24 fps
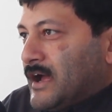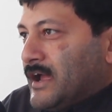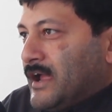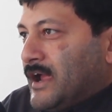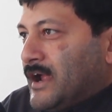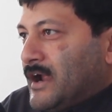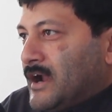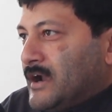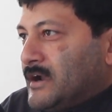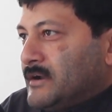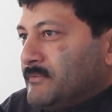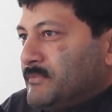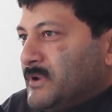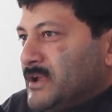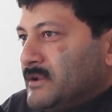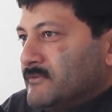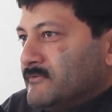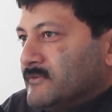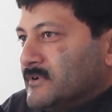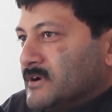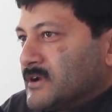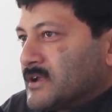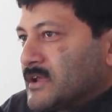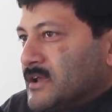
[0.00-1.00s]
I had
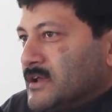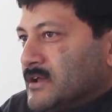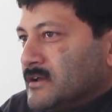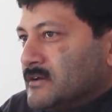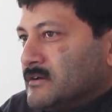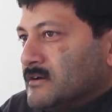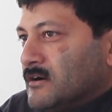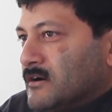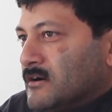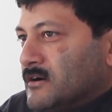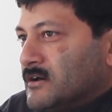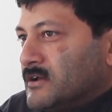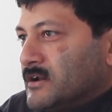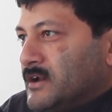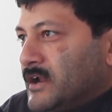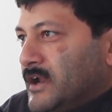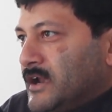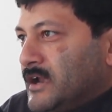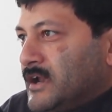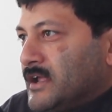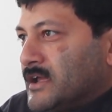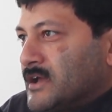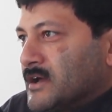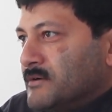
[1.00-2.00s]
been working
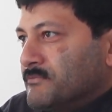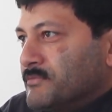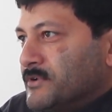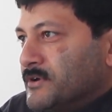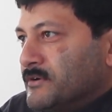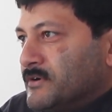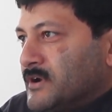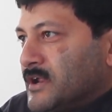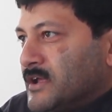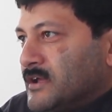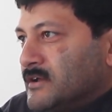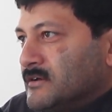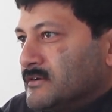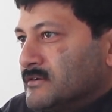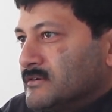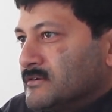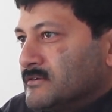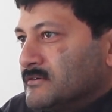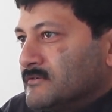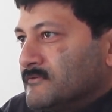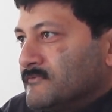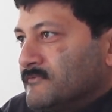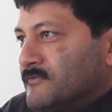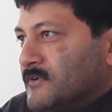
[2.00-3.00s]
on Indic
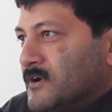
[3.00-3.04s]
computing